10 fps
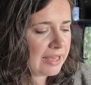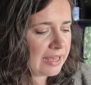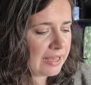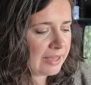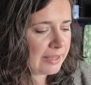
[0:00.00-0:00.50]

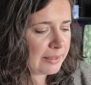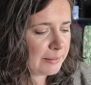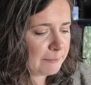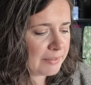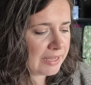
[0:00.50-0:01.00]

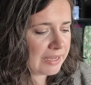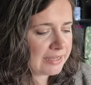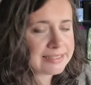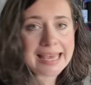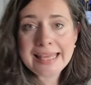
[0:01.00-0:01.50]
And
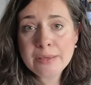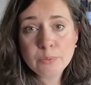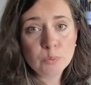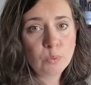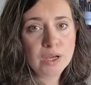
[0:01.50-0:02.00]
it
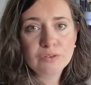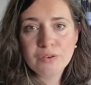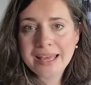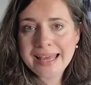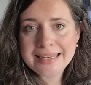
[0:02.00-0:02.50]
will work
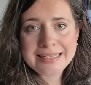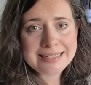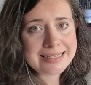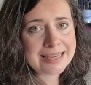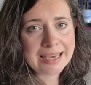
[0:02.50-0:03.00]
for any
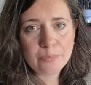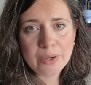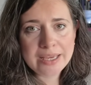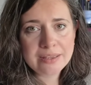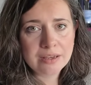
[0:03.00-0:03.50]
DK
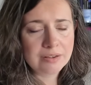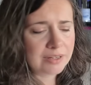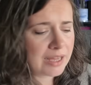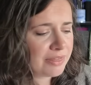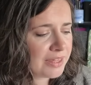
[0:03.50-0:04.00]
weight yarn.
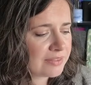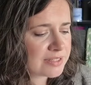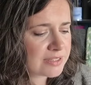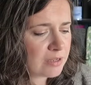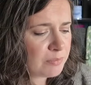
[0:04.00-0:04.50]
I think the
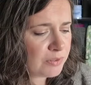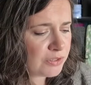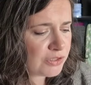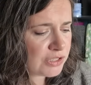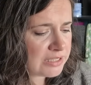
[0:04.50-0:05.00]
sample
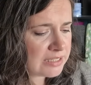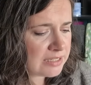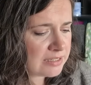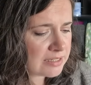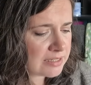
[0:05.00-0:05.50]
that she
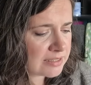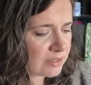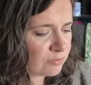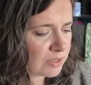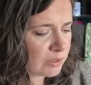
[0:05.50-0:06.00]
did is
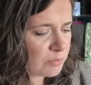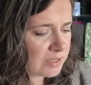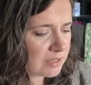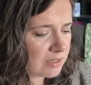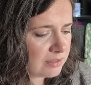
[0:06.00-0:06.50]
in
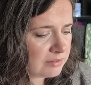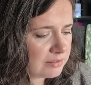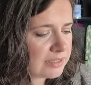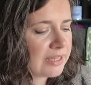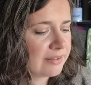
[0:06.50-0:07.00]
Raumergarn.
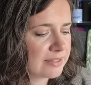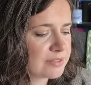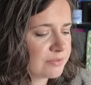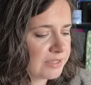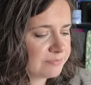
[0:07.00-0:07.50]
Yeah,
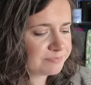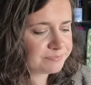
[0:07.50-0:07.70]
that's right.